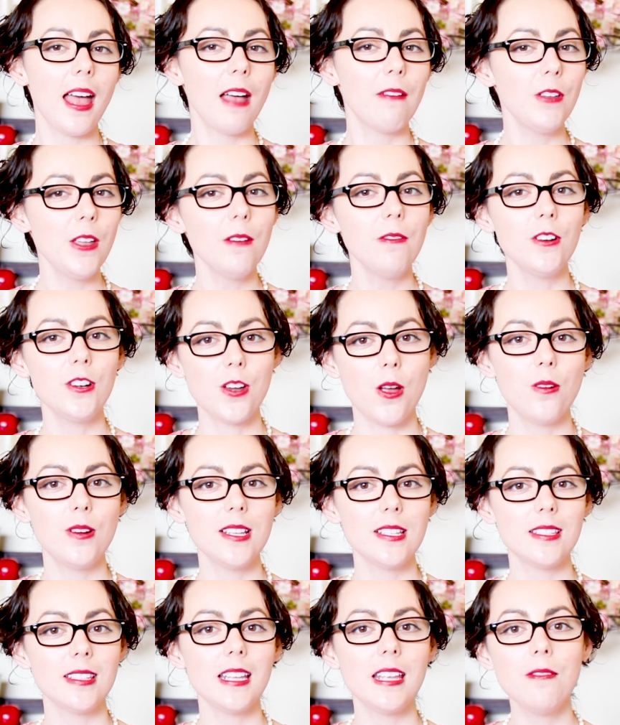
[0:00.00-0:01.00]
have you ever
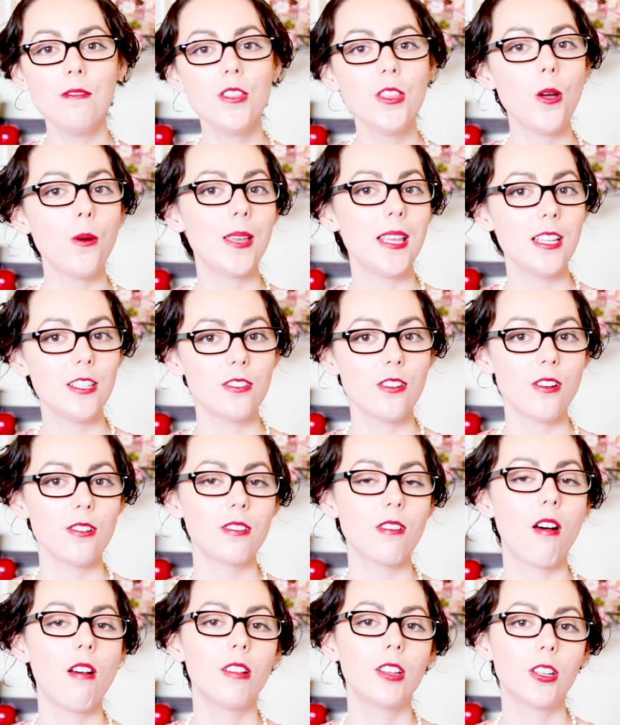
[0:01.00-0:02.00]
noticed, even though he starts
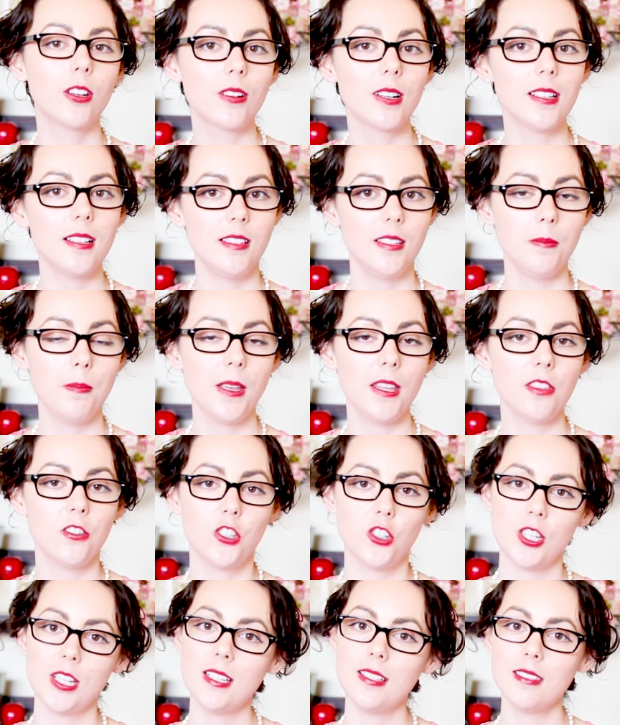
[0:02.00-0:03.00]
calling her Elizabeth,
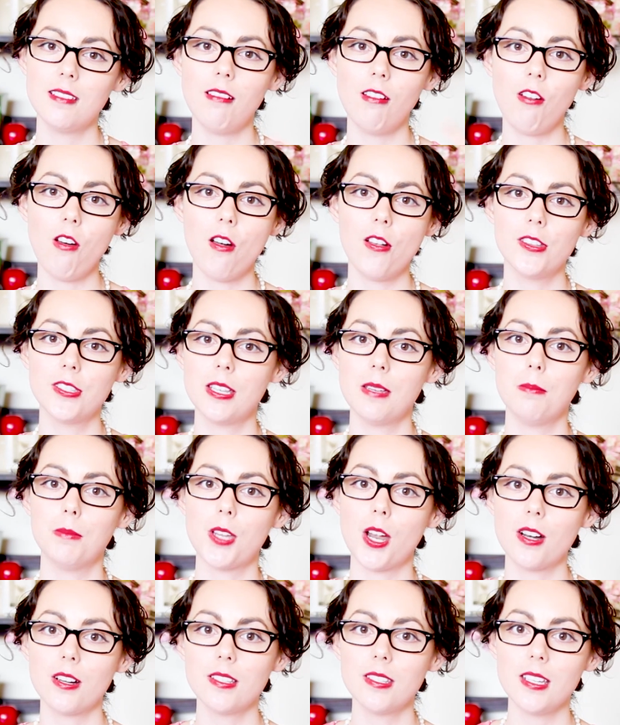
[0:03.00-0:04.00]
she still calls him
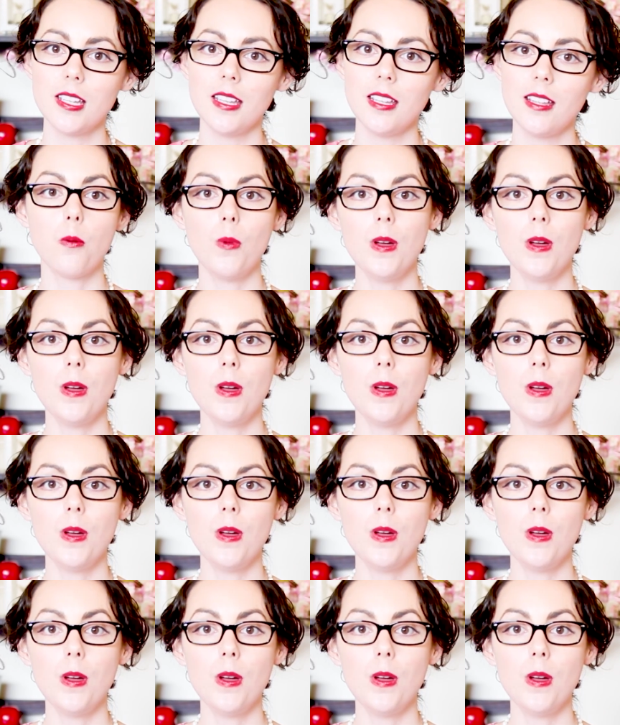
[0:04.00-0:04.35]
Darcy?